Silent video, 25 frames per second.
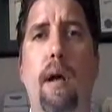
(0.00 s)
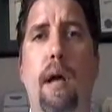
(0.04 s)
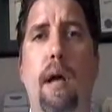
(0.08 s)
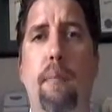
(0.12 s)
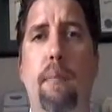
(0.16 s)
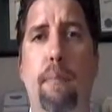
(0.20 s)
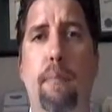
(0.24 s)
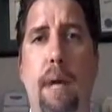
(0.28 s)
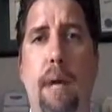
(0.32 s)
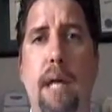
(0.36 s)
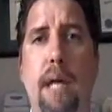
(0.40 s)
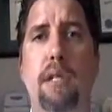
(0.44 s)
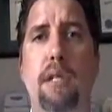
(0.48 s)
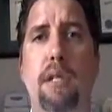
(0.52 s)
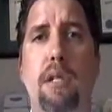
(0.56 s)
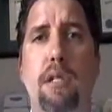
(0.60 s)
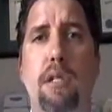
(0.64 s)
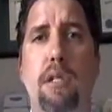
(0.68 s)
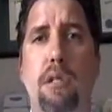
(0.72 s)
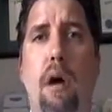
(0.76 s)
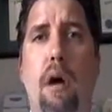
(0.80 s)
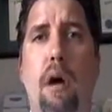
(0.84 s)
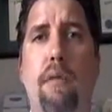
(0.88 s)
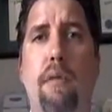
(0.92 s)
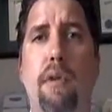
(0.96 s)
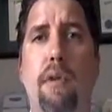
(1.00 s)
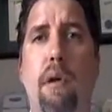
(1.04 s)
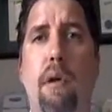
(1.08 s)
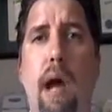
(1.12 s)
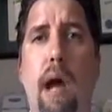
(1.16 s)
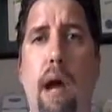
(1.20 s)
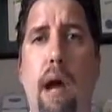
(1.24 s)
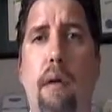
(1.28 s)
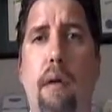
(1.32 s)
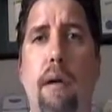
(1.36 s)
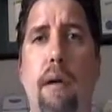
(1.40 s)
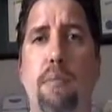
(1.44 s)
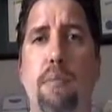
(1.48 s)
It might just solve your
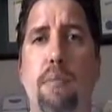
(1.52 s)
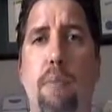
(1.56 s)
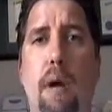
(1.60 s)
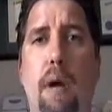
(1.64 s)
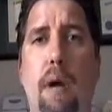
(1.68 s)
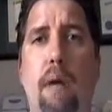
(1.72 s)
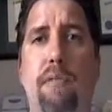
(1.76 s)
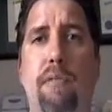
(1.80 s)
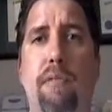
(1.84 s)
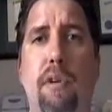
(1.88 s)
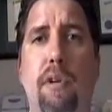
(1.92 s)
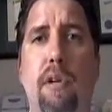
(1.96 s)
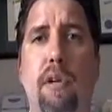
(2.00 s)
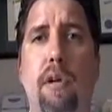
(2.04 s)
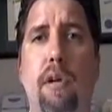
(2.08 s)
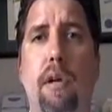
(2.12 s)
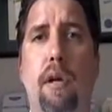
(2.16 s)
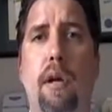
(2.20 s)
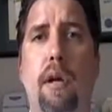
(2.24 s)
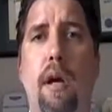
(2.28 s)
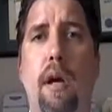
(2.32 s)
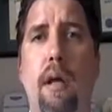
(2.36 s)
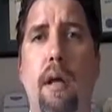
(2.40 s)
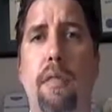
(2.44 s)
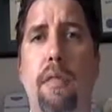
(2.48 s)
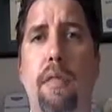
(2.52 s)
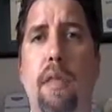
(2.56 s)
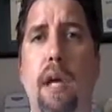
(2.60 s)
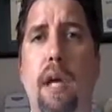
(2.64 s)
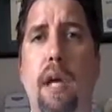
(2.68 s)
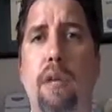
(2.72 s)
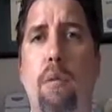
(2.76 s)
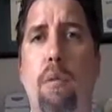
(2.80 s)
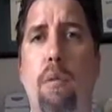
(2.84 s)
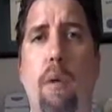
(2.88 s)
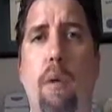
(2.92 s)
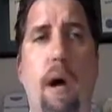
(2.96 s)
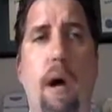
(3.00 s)
IRS problem for good.
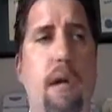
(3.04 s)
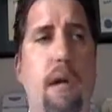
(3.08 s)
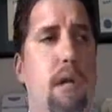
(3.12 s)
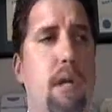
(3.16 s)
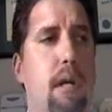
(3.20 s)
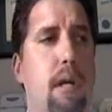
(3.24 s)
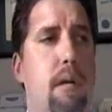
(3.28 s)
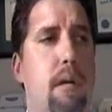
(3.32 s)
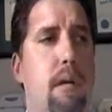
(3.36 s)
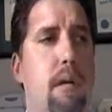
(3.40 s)
Thanks for watching.